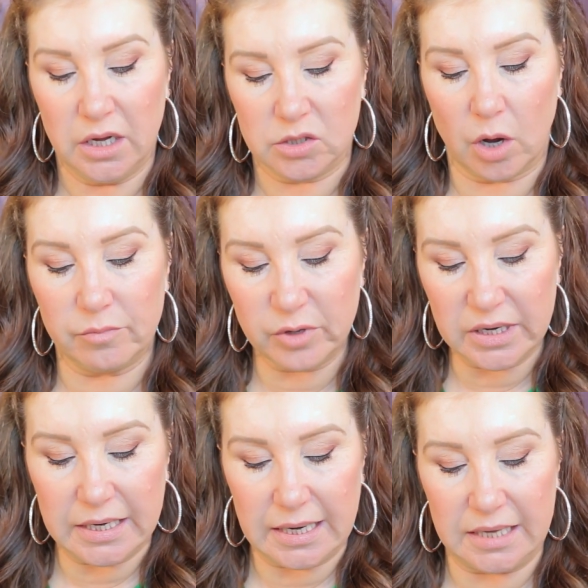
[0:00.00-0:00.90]
So I'm
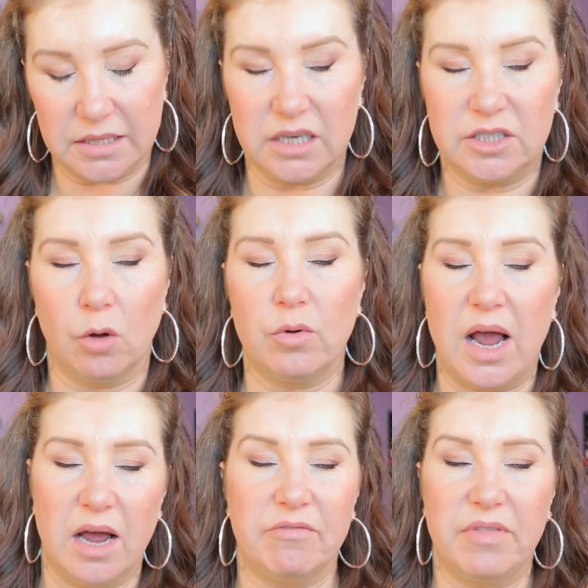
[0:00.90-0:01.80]
really glad that I don't
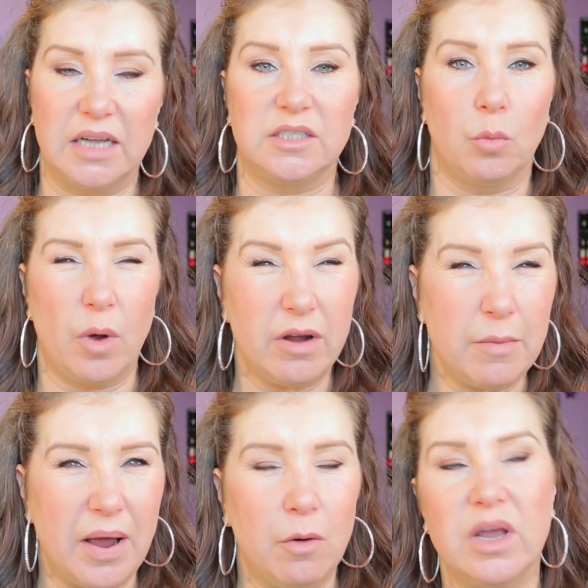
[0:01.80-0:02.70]
have that to worry
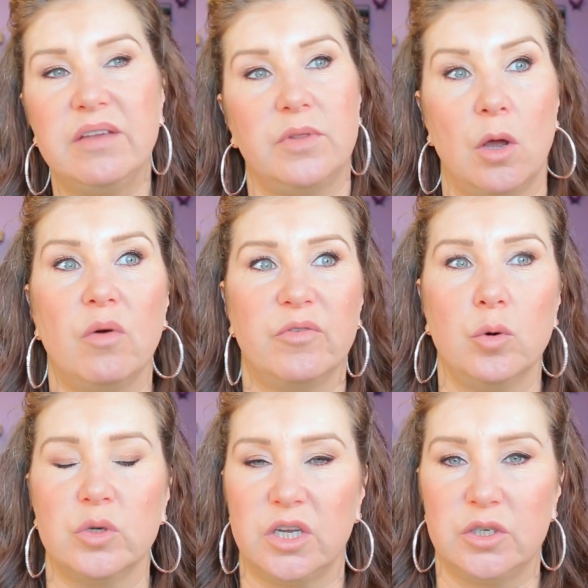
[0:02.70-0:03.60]
about, even though of
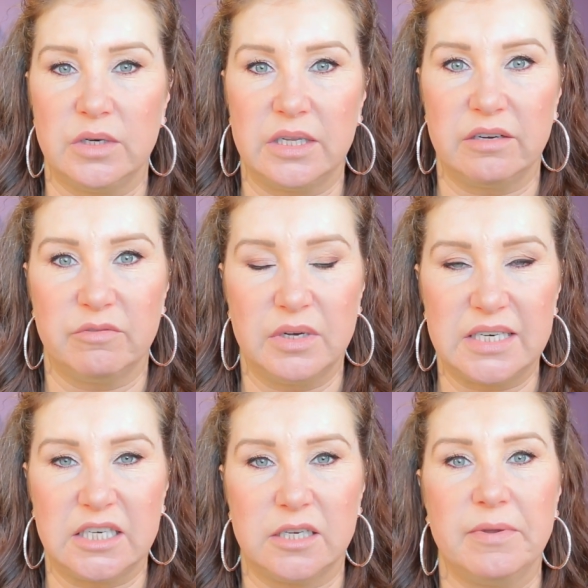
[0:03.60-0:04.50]
course I'd do anything for my
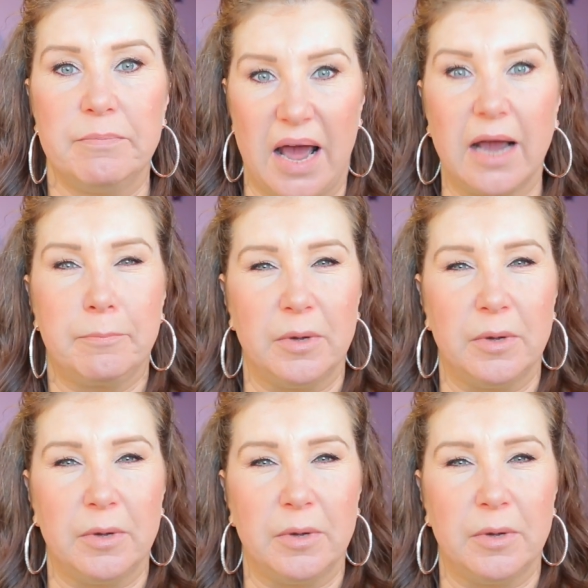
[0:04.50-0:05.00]
dad to be back,